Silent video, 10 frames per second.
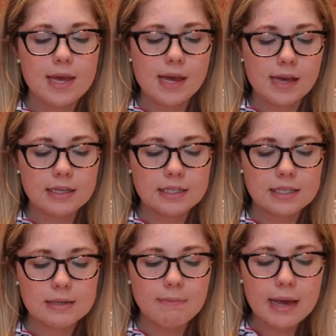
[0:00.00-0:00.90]

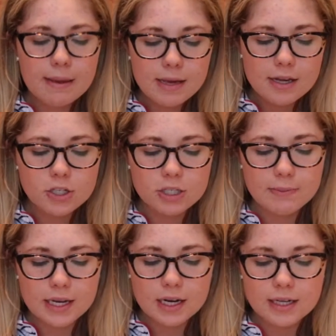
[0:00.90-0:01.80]
is maybe just
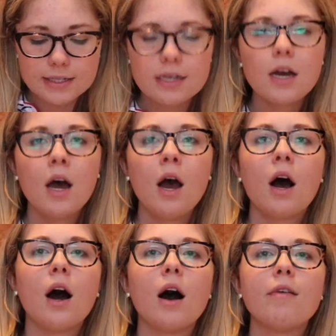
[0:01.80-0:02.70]
because
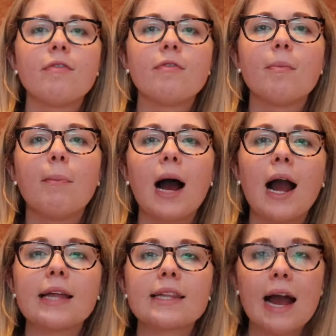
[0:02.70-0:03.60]
of
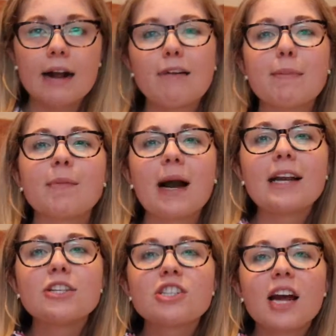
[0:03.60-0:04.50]
my lack of upper
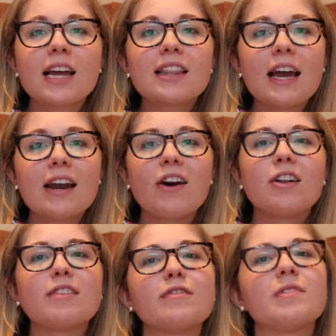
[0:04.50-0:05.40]
body strength and
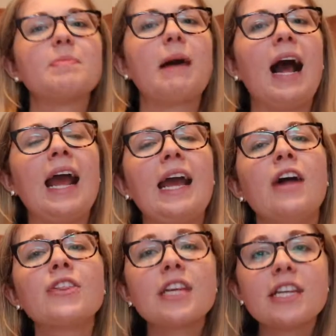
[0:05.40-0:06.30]
all of my
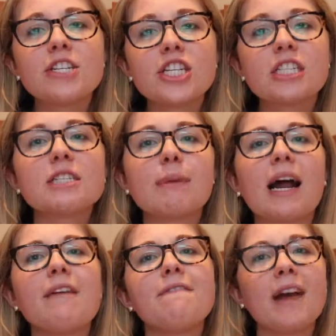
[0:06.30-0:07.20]
health conditions, but
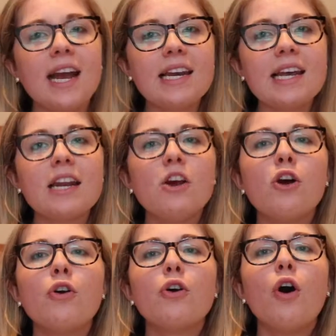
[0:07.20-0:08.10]
I find it
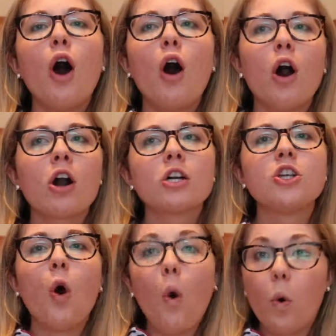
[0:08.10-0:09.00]
hard
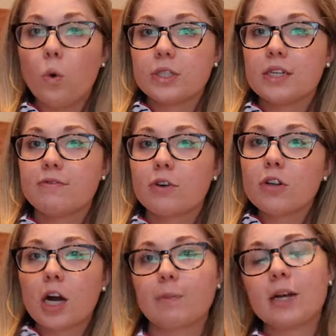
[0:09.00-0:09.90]
to hold for
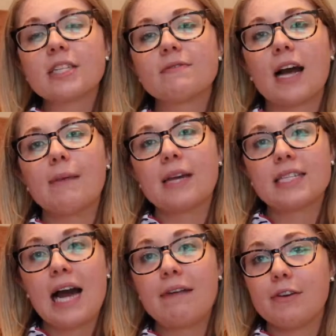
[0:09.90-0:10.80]
long periods of time. It
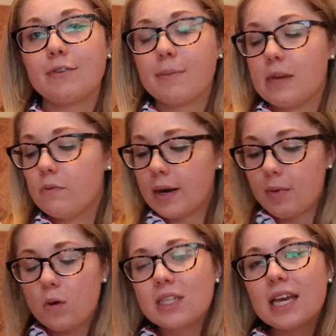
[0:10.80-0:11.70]
gets heavy for me. When I'm
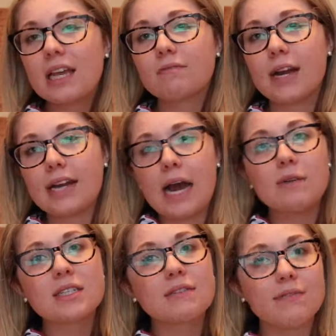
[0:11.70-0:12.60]
holding it right
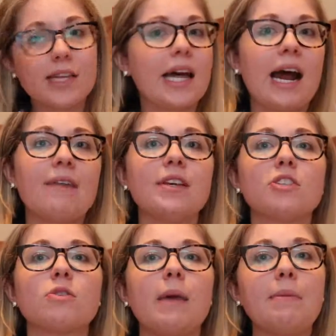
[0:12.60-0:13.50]
now, it doesn't feel that heavy.
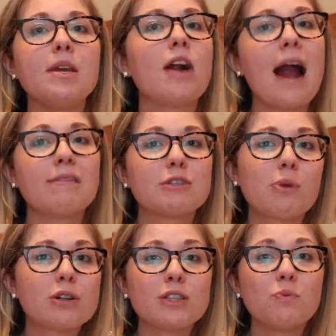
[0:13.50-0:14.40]
So maybe your average
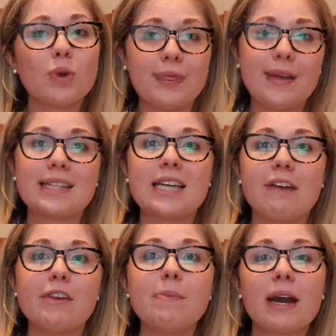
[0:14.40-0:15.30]
person wouldn't think it's
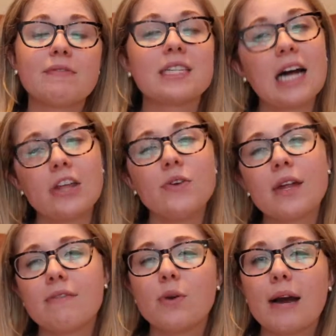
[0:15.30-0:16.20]
heavy, but I have to tell you
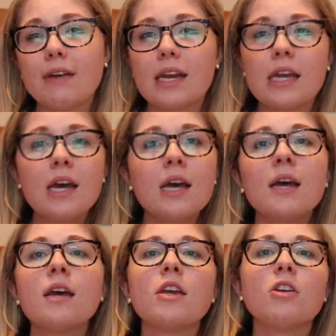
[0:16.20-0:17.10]
that if you have any,
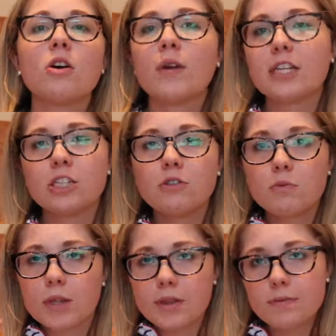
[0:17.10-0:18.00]

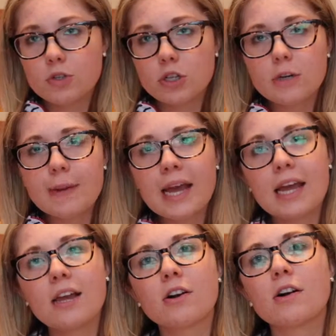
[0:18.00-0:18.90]
issues with shoulder
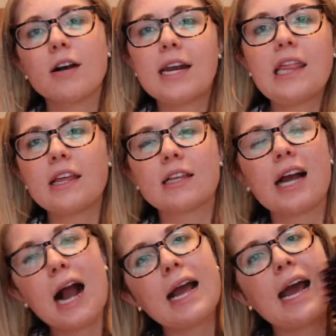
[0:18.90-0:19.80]
pain or anything
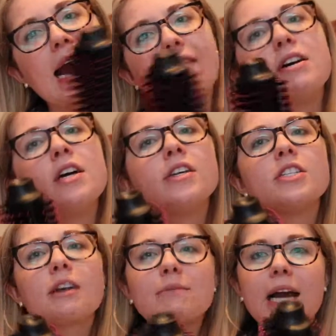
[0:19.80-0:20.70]
like I have,
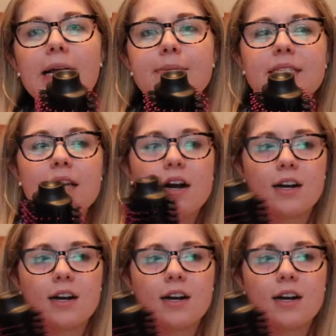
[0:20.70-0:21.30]
sometimes